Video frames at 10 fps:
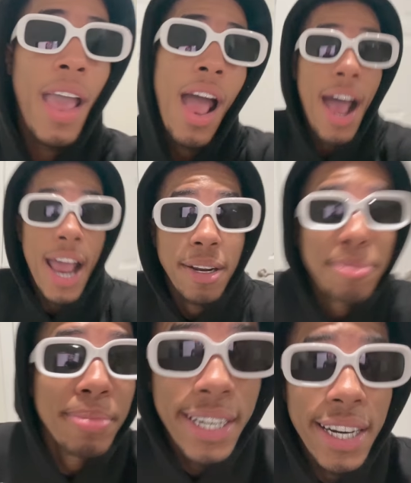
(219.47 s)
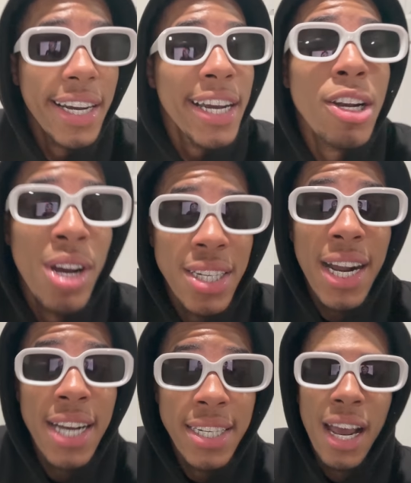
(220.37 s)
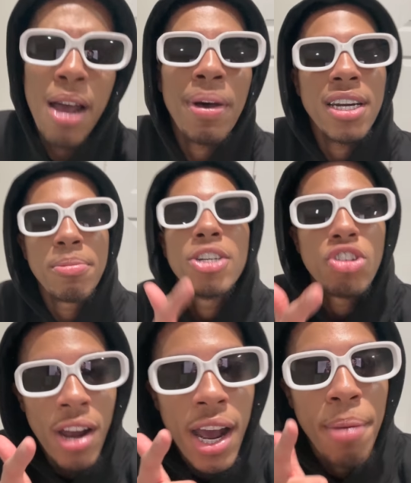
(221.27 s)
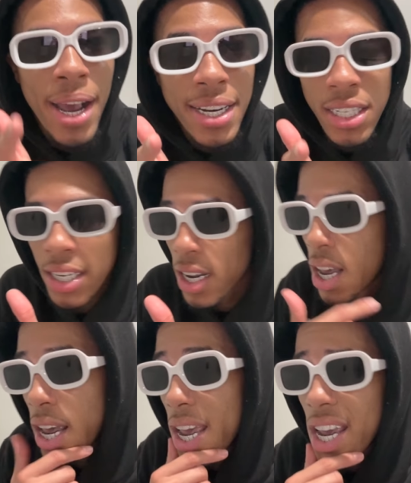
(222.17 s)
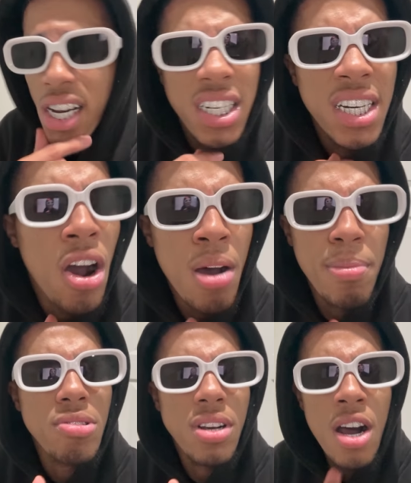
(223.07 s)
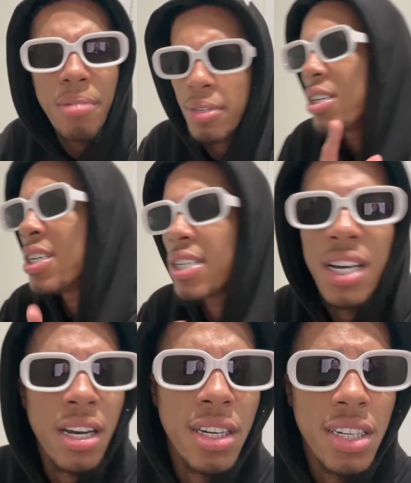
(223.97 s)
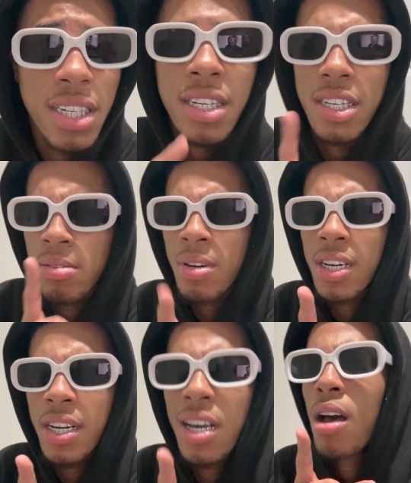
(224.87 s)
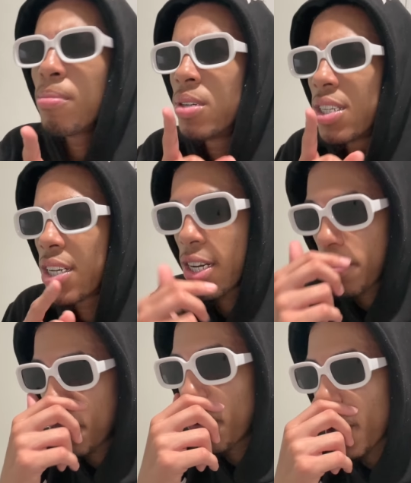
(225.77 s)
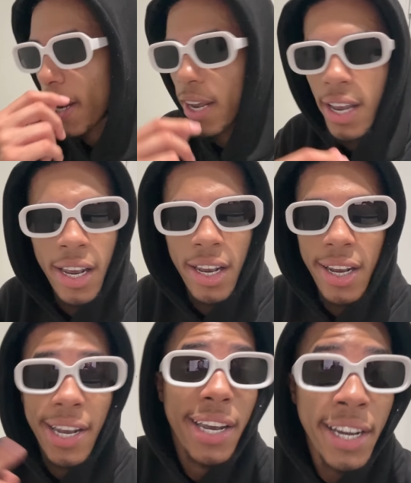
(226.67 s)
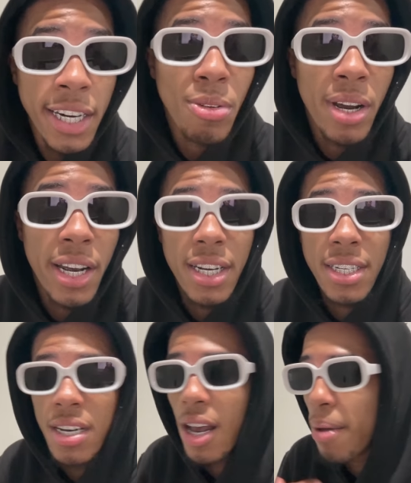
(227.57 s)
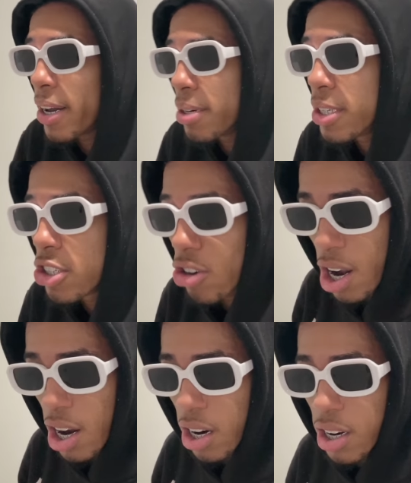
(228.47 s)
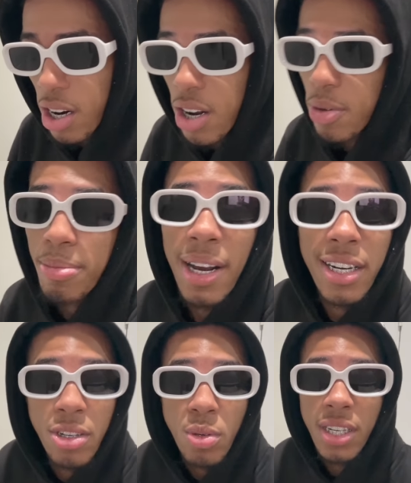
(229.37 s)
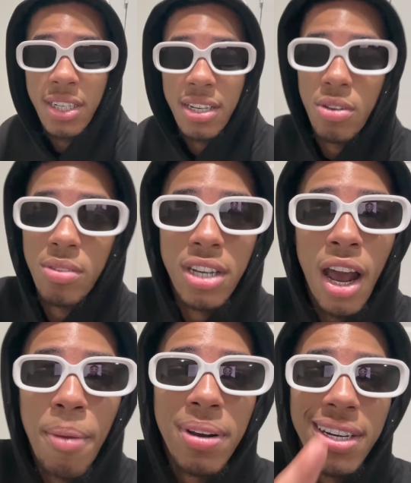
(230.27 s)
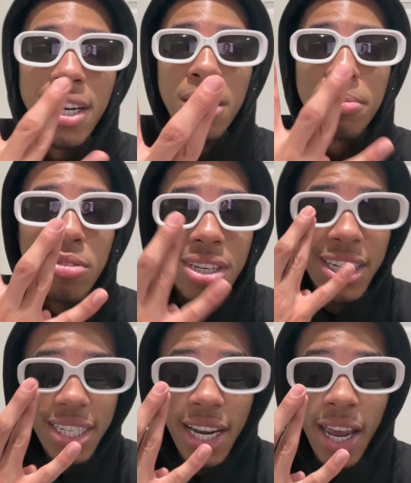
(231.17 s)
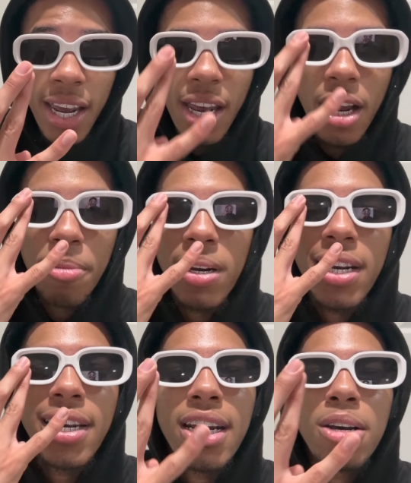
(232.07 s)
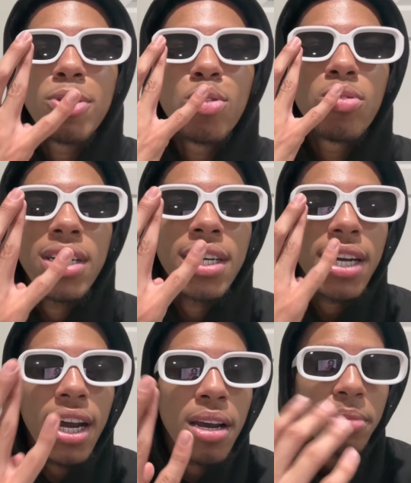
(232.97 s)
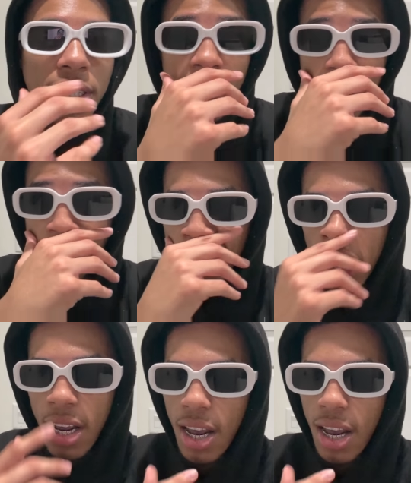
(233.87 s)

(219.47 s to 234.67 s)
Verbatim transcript: All right, but yeah, anyways, like I said, I'm about to be trying magic and she almost caught me just now. She she really did almost catch me. But anyways, I'm about to be trying We about to do this. So y'all put W's in the chat. Put W's in the comment section.